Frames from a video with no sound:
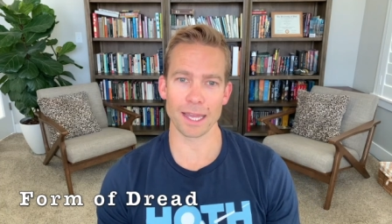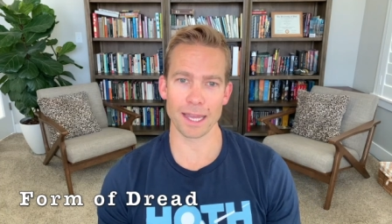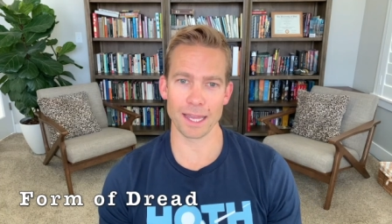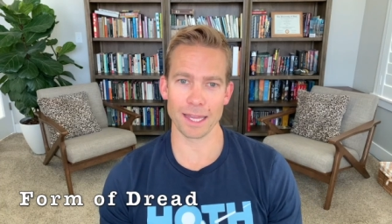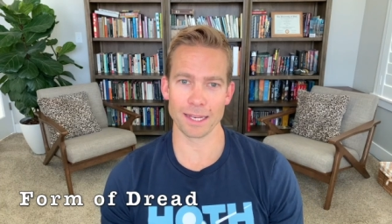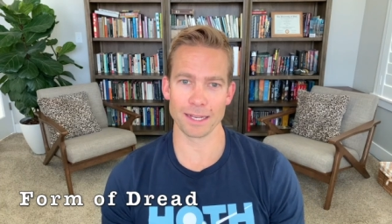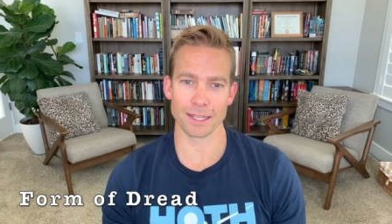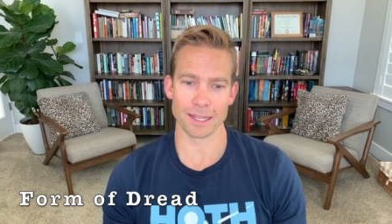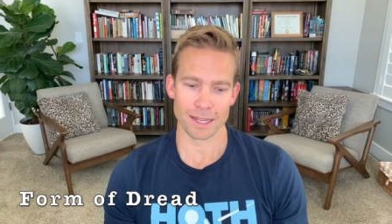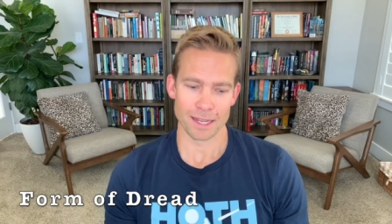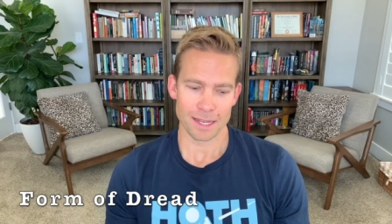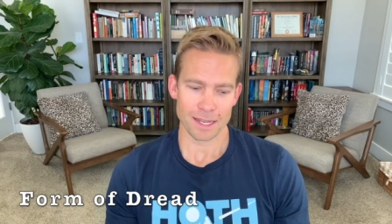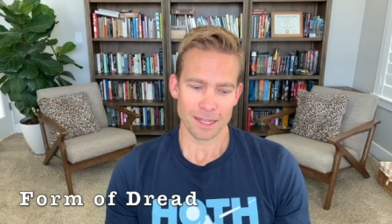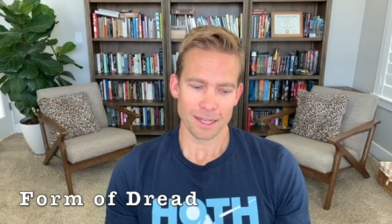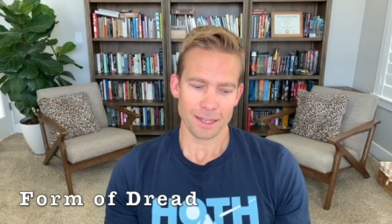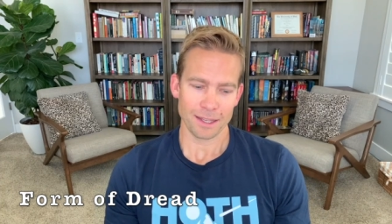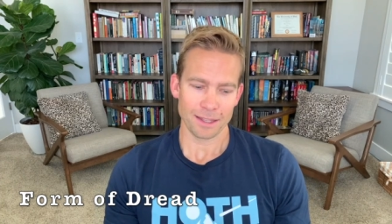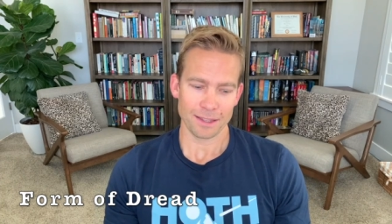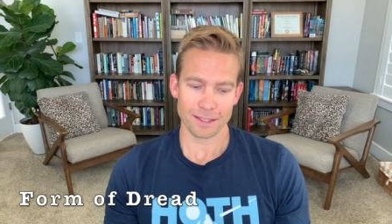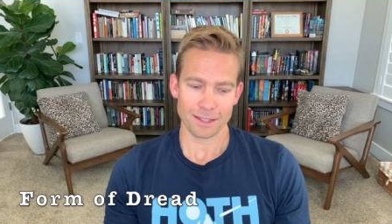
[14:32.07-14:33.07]
and
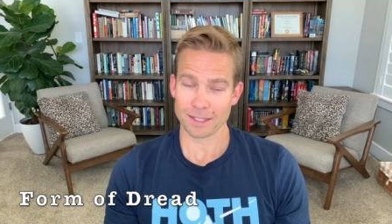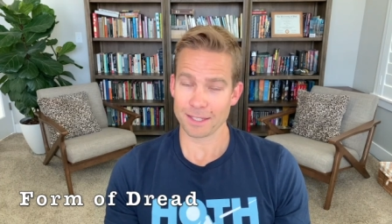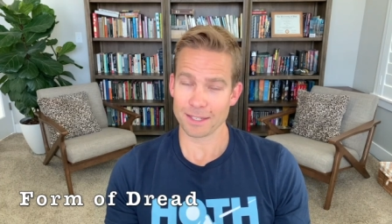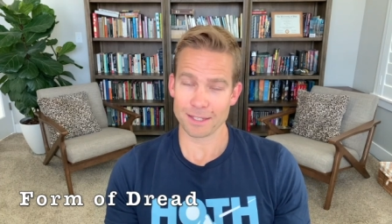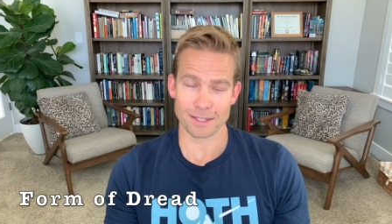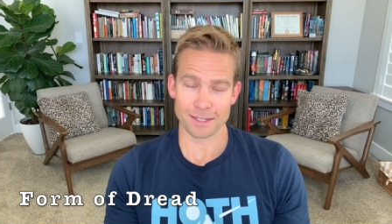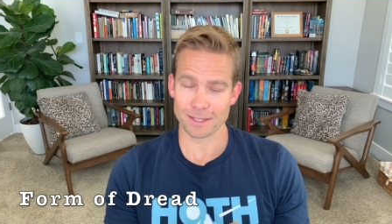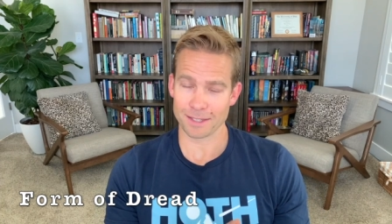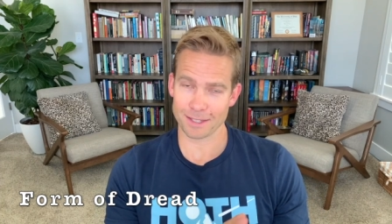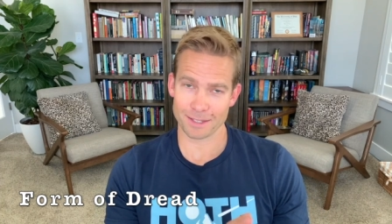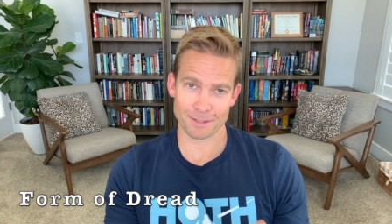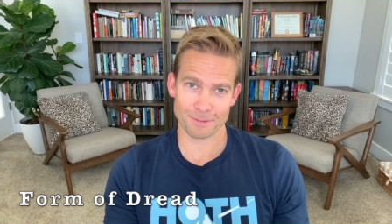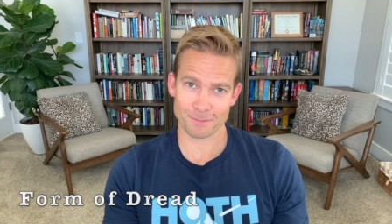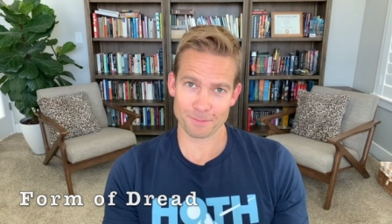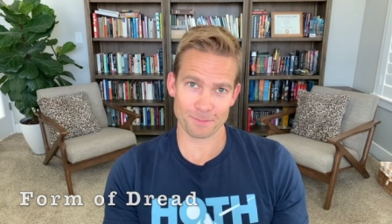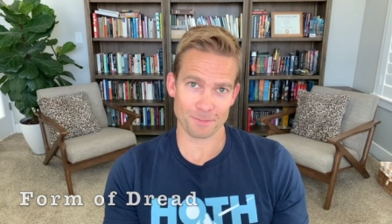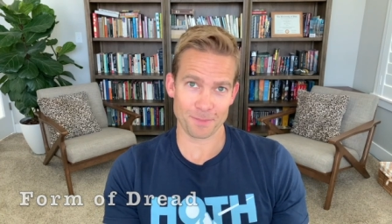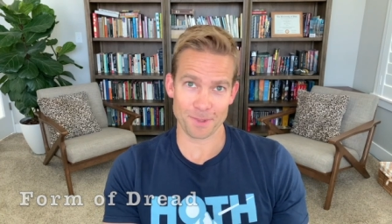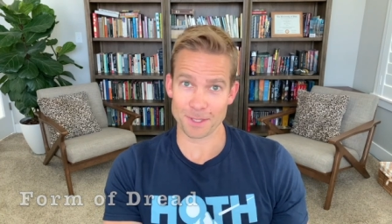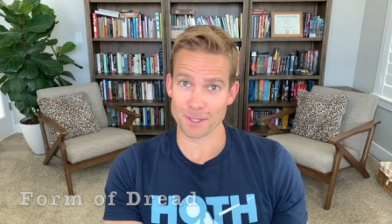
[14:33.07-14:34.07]
this is
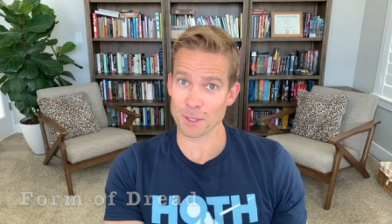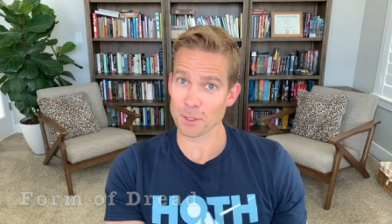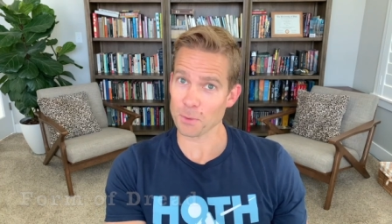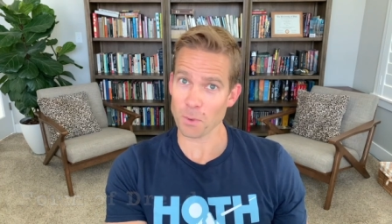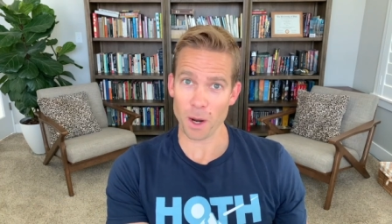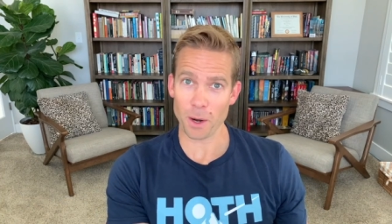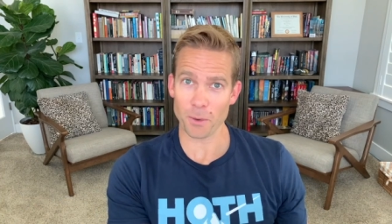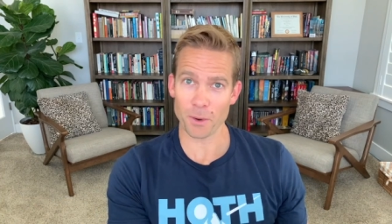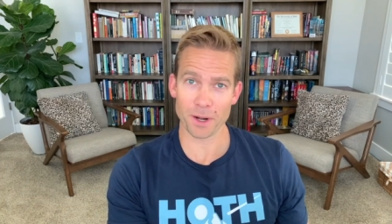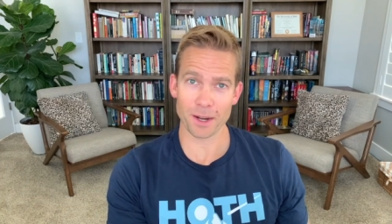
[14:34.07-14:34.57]
why we're